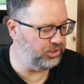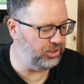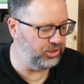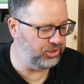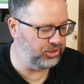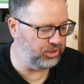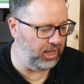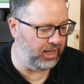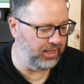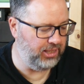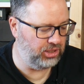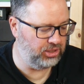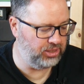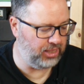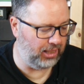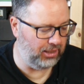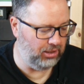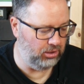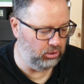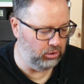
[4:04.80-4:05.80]
is a
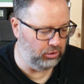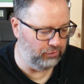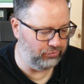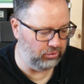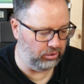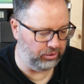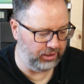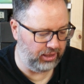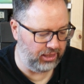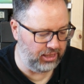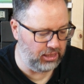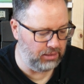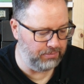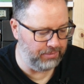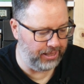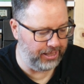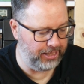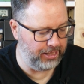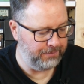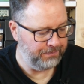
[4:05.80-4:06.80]
seller over on
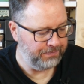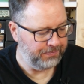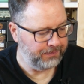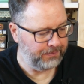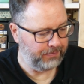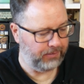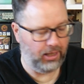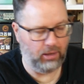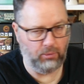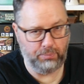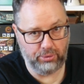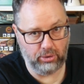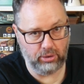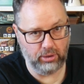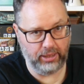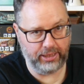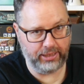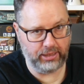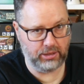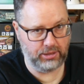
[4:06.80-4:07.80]
eBay. I'll put
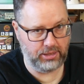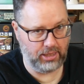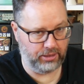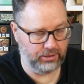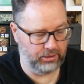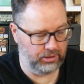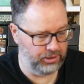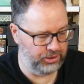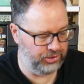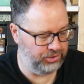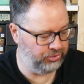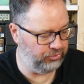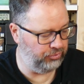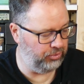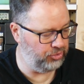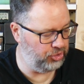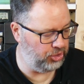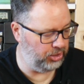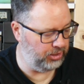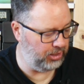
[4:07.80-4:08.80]
a link down in the
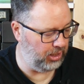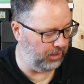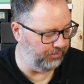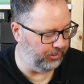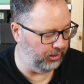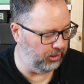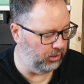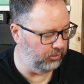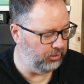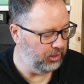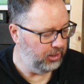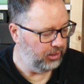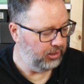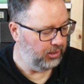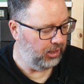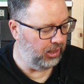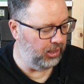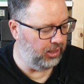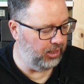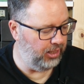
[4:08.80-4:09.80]
description down below,
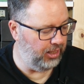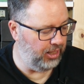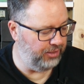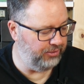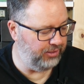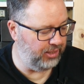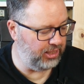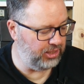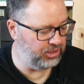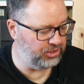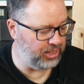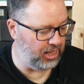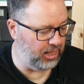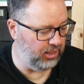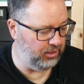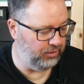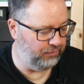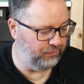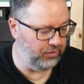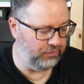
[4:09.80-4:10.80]
and they
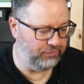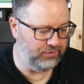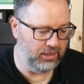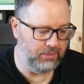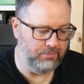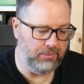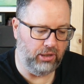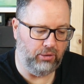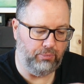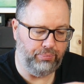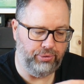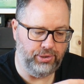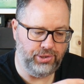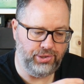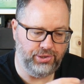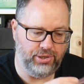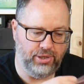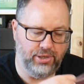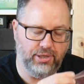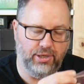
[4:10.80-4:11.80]
sell 15mm
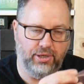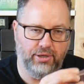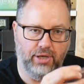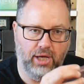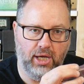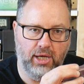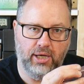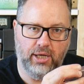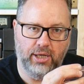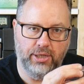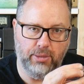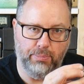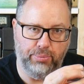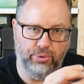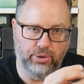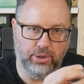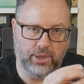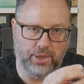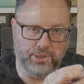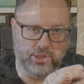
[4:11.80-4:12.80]
printed
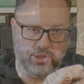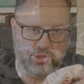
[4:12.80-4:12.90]
Napoleonic